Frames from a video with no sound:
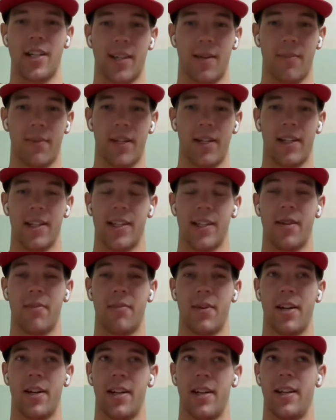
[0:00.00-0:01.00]
something to
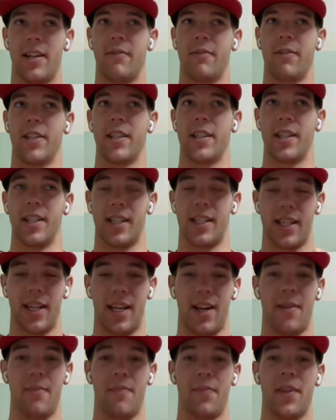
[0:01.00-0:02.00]
somebody, it was to
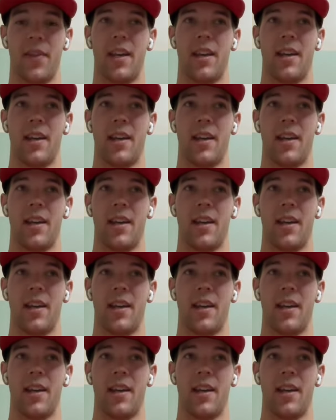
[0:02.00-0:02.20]
say,